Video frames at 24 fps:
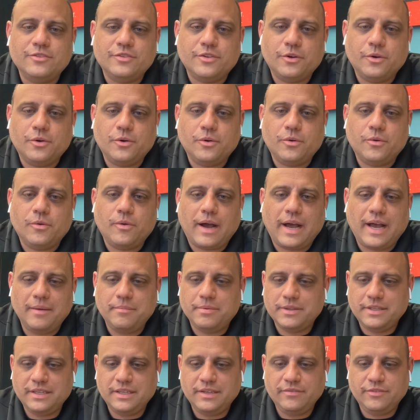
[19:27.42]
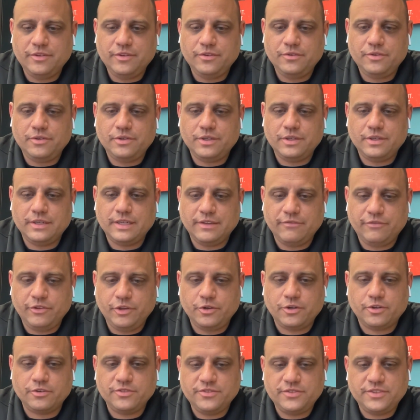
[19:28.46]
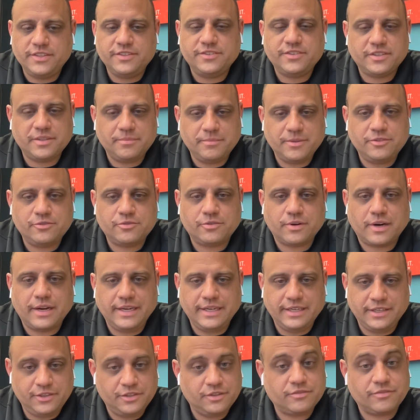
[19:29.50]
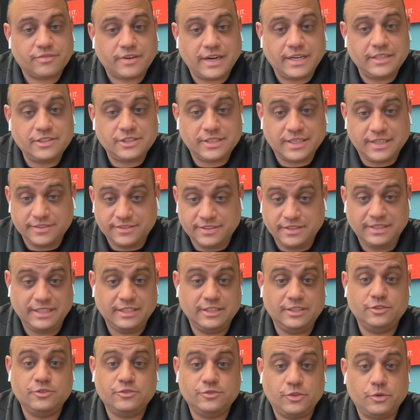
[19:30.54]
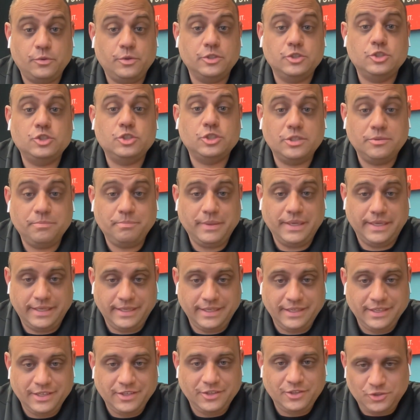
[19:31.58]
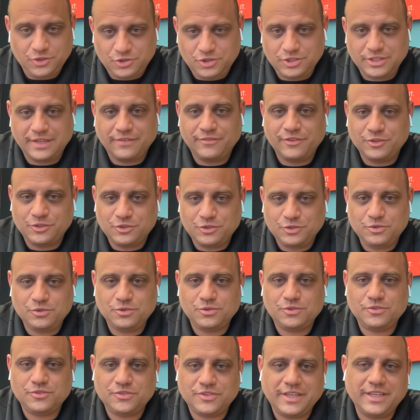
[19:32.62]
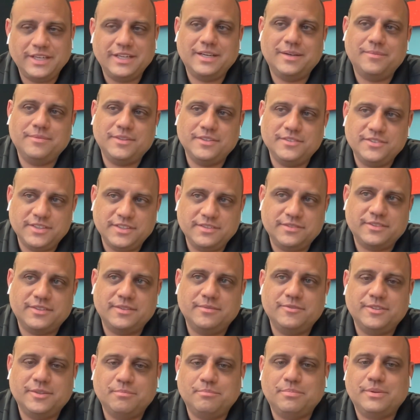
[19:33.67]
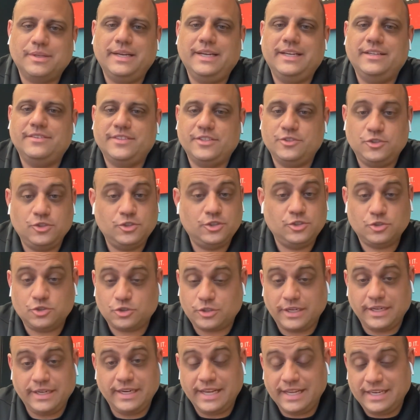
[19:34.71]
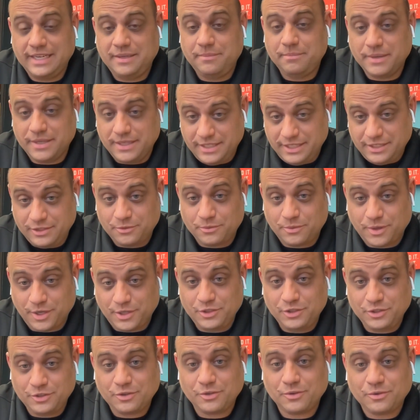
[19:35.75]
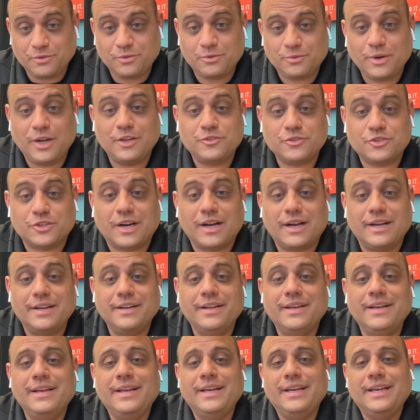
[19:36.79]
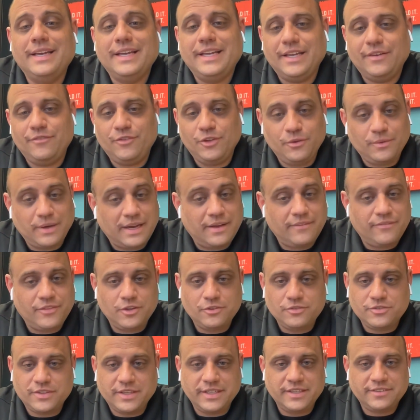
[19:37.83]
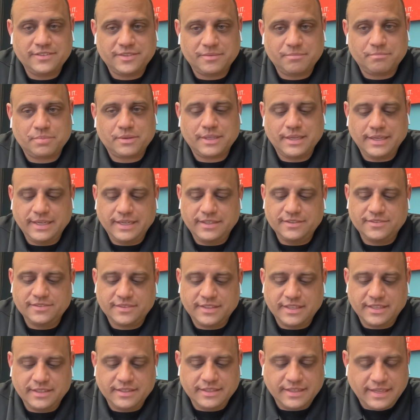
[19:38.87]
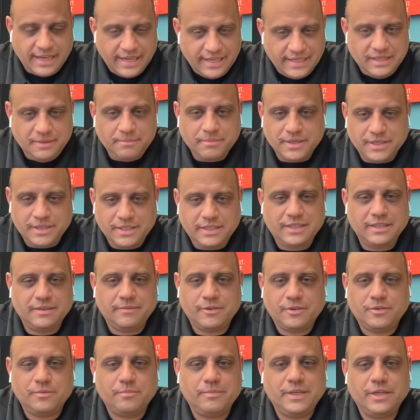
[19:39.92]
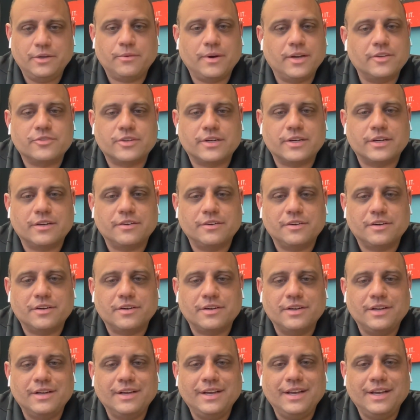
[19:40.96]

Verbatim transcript: So I believe you can, if your system is right and you're franchising, and it, so it should be, you should have the tools set up, the systems in place that you can train anybody to run your restaurant. If you have those things in place, then anybody can be a restaurant owner.